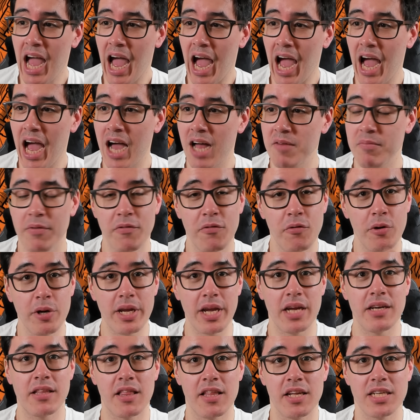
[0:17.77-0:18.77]
And before we
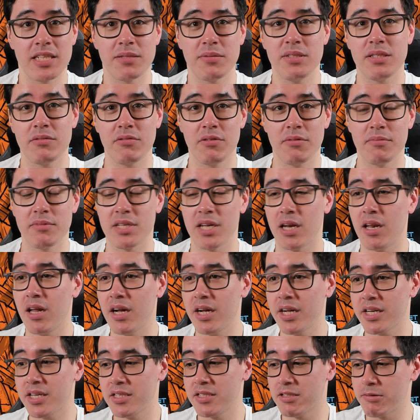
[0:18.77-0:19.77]
get into things, please remember to
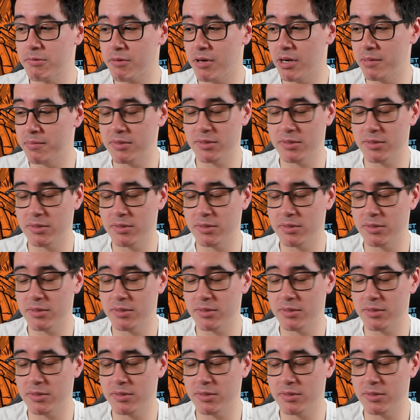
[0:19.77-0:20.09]
like and subscribe